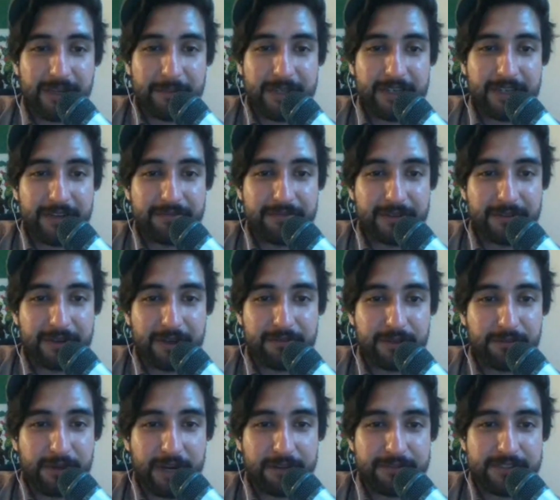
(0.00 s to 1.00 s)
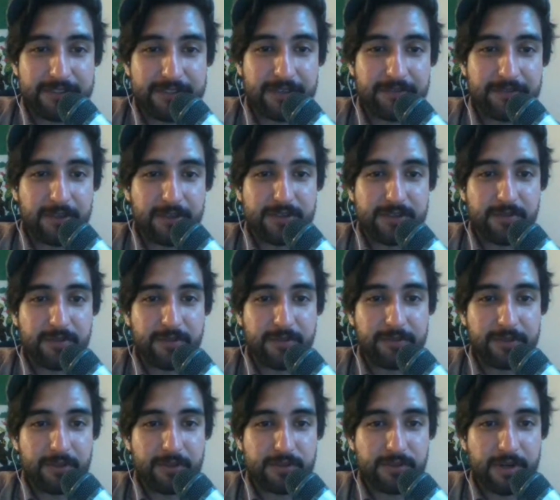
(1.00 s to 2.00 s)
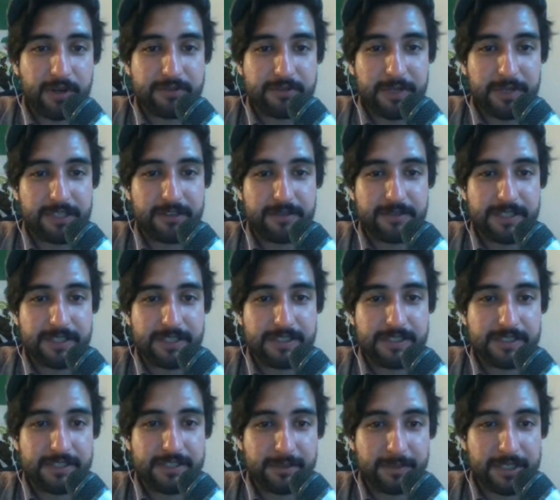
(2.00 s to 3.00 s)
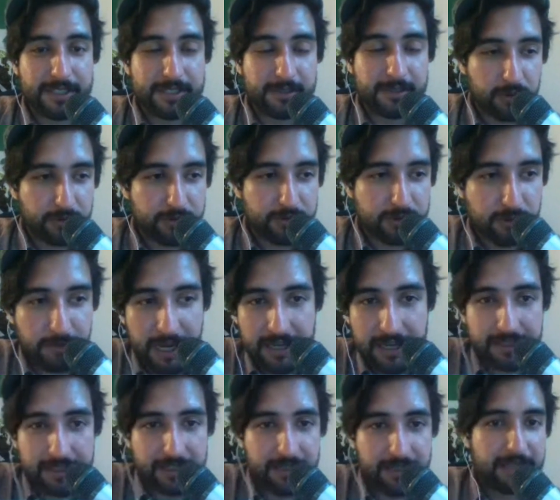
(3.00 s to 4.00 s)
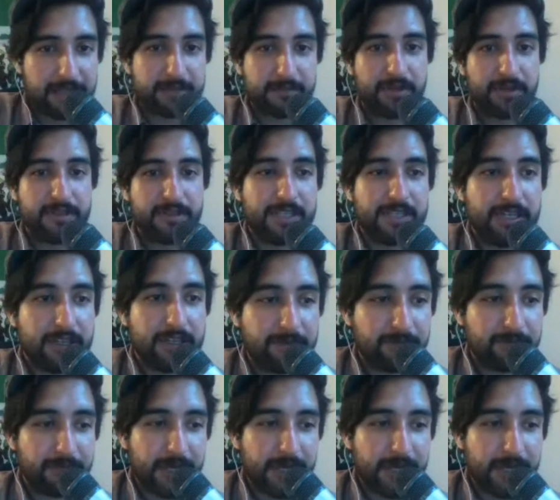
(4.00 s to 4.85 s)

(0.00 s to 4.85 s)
of the refs of those refs making those decisions. It makes it more dramatic. It makes it more exciting.